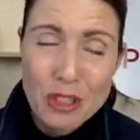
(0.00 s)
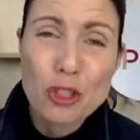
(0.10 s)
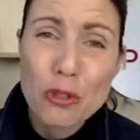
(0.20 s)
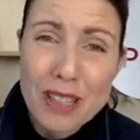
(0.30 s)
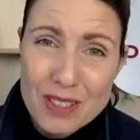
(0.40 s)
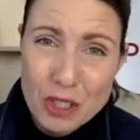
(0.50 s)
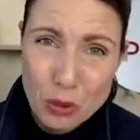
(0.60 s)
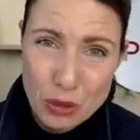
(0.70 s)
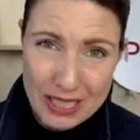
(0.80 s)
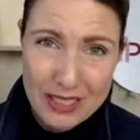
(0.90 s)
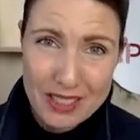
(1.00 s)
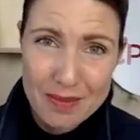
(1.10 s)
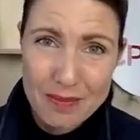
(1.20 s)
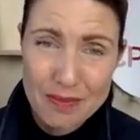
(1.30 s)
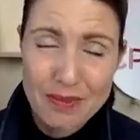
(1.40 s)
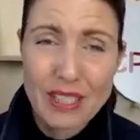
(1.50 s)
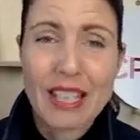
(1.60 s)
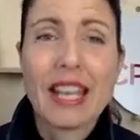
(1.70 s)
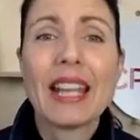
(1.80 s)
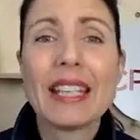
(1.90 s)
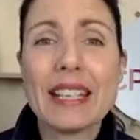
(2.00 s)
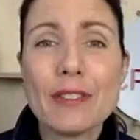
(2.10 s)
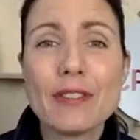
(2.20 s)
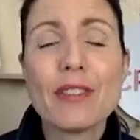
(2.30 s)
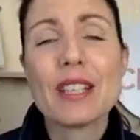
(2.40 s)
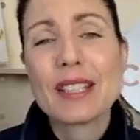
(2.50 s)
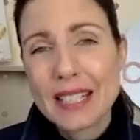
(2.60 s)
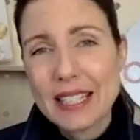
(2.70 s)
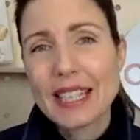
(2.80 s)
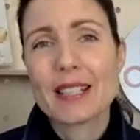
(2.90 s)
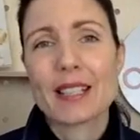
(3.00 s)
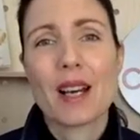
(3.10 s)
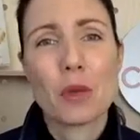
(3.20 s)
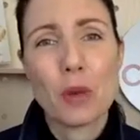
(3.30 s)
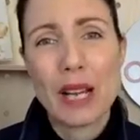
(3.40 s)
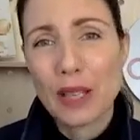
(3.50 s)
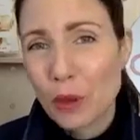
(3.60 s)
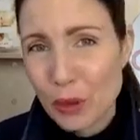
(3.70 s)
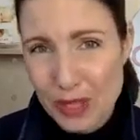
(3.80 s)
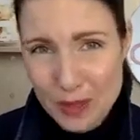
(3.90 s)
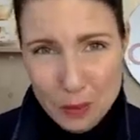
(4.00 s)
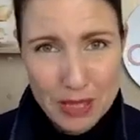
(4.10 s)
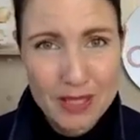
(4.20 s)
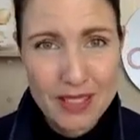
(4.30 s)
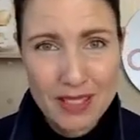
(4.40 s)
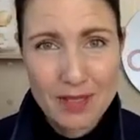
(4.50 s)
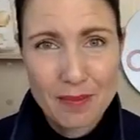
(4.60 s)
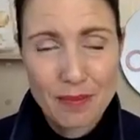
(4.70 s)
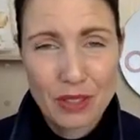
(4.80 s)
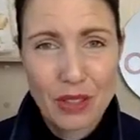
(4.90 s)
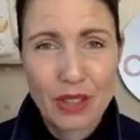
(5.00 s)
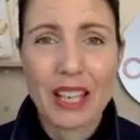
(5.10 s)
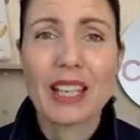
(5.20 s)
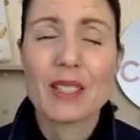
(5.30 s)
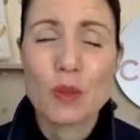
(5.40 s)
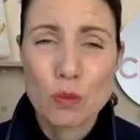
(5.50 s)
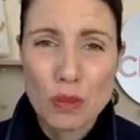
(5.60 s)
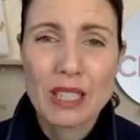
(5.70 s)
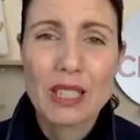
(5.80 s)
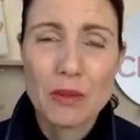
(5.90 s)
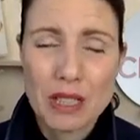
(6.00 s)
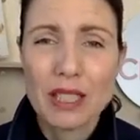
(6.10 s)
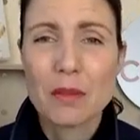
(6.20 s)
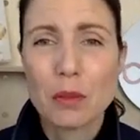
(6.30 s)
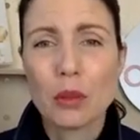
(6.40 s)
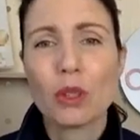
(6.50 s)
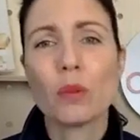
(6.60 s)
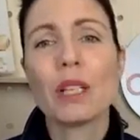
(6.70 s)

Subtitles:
Trust your gut. If the skin has come away or it is blistered, okay, it's really, really important.